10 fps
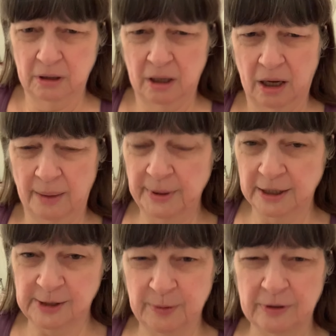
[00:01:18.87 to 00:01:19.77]
I'm not
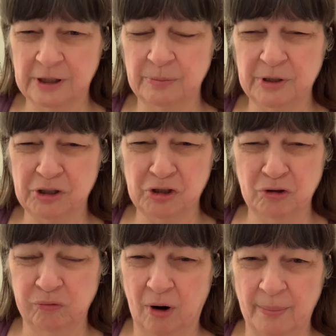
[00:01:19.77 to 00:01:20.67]
supposed to be
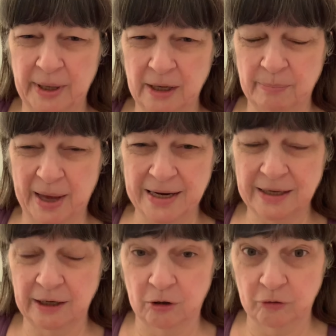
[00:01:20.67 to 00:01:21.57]
scrubbing,
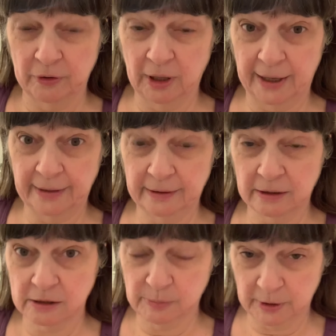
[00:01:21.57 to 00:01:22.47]
bending over like
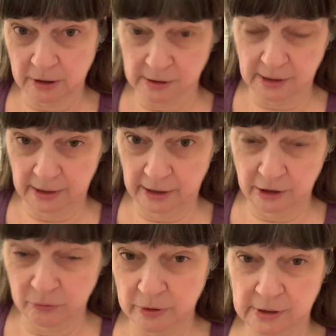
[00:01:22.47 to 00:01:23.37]
this because of an
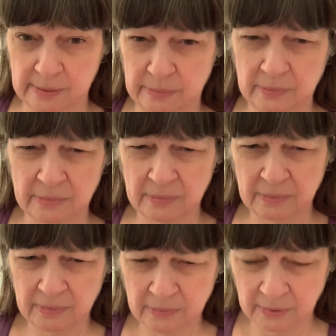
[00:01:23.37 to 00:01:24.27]
aneurysm
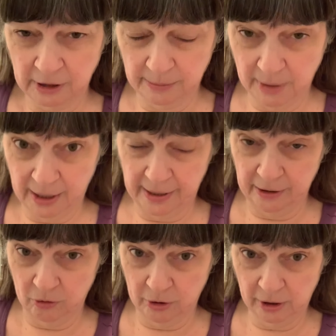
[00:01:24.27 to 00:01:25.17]
and my
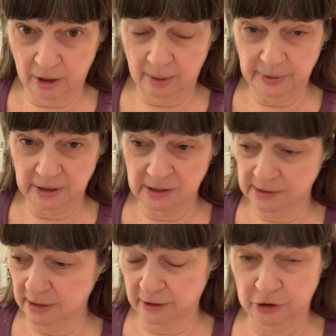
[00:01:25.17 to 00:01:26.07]
aorta. I mean, this
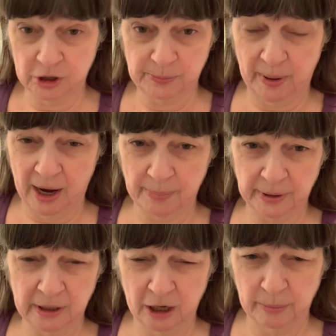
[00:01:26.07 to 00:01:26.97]
thing could just pop and
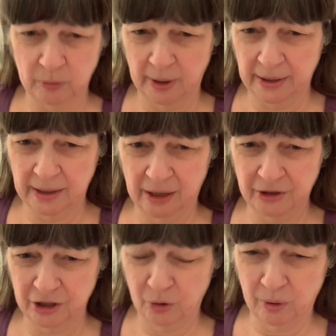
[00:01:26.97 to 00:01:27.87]
kill me right now. And you
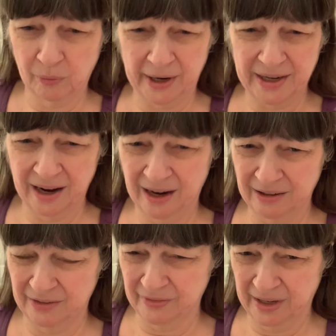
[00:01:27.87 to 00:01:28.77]
know what? Right now, I
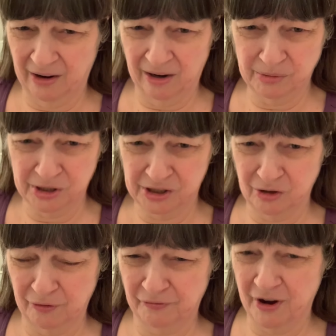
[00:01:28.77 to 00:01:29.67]
don't even care. I'm just
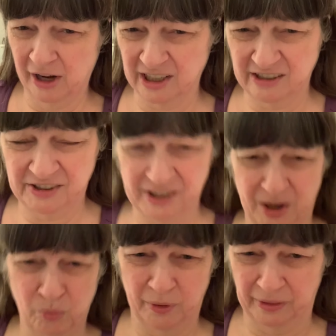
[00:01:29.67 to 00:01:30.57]
so fucking
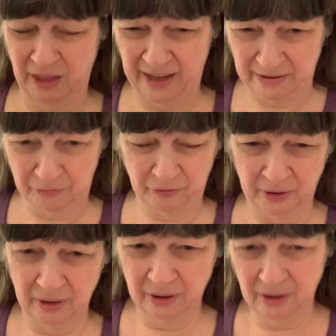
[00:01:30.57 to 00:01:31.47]
done with life.
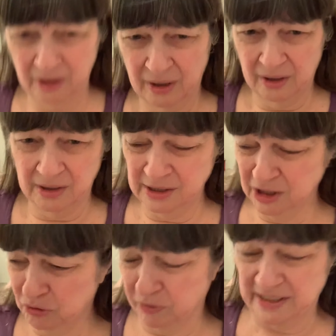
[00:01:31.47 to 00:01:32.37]
This
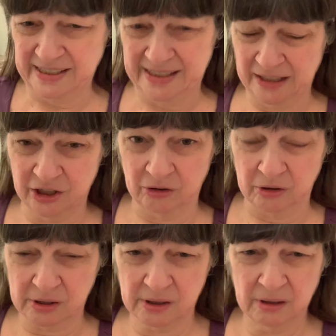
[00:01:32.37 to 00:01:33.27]
is
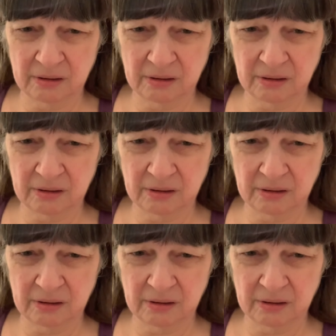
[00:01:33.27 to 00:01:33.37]
ridiculous.